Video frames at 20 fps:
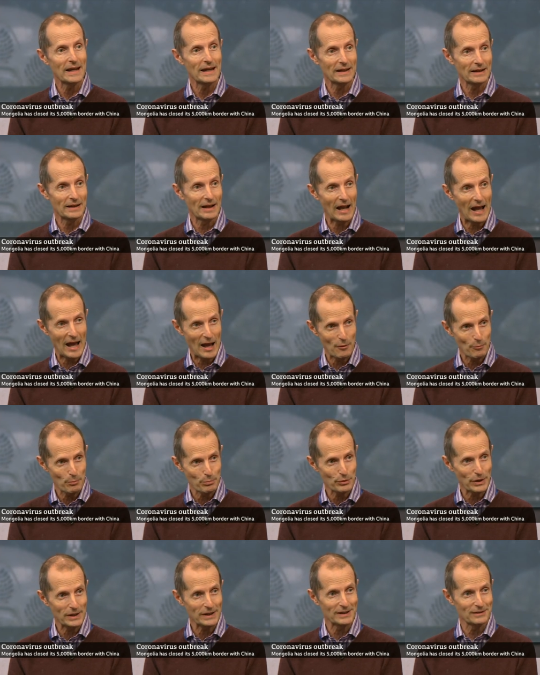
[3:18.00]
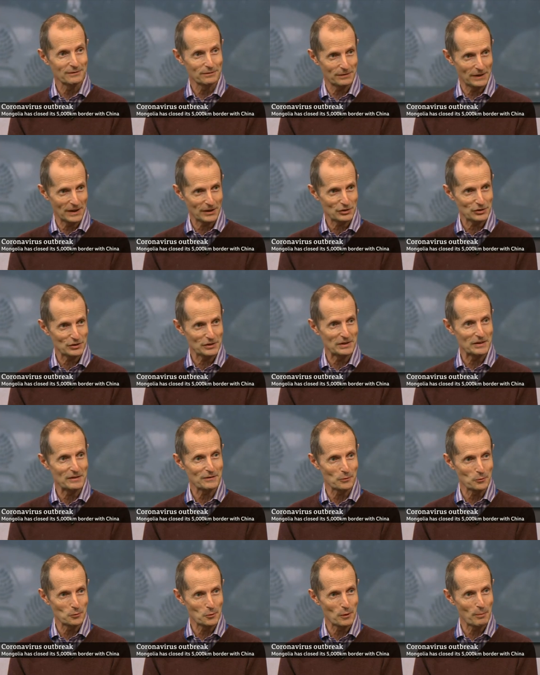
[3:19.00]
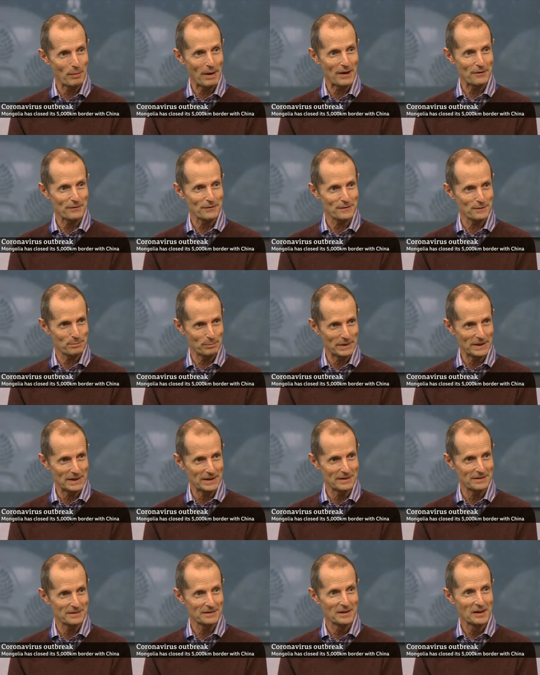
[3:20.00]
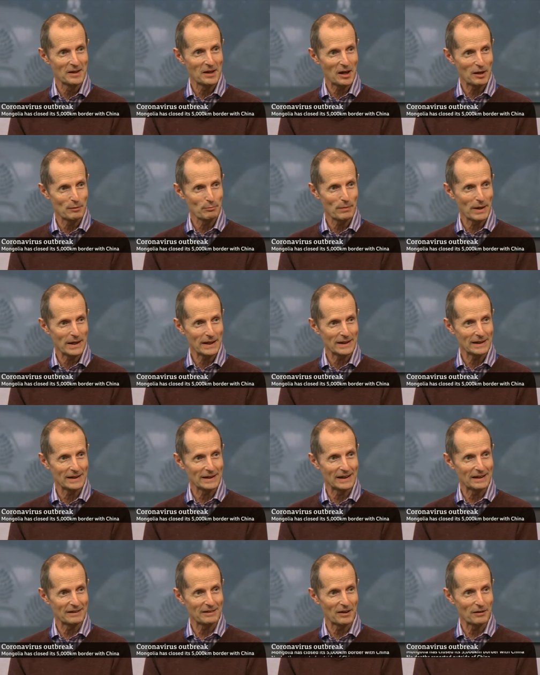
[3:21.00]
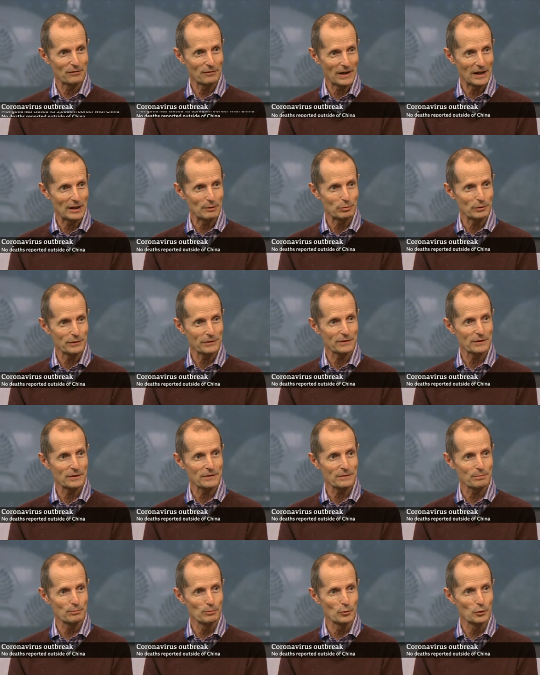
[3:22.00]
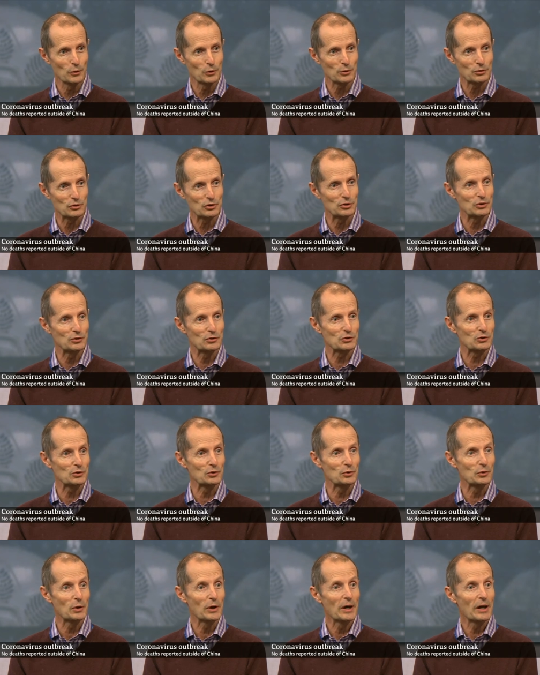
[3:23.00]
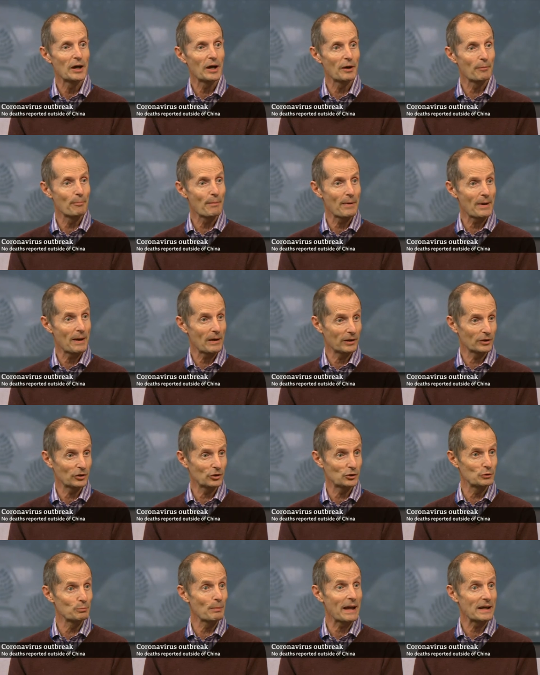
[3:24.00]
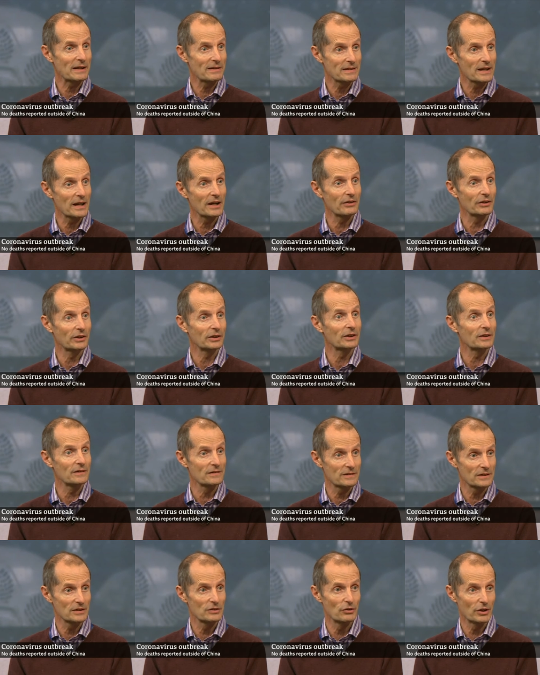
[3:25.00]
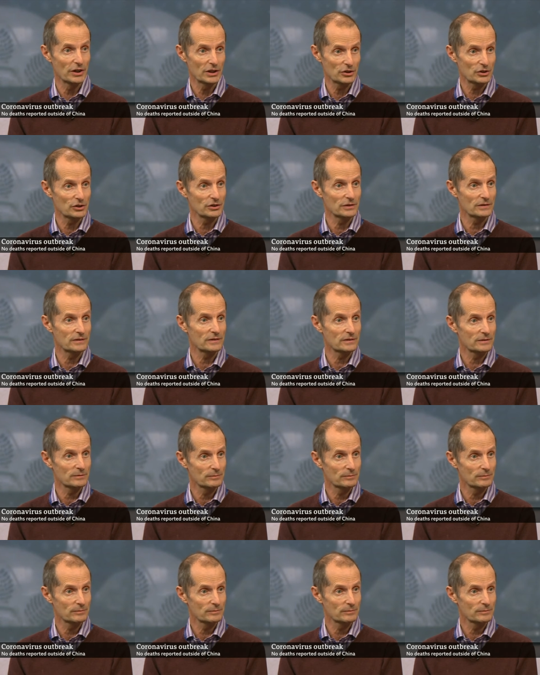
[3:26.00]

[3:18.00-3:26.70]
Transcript: in an outbreak infection. It's all about speed and making it available. So it's more due to humanitarian considerations.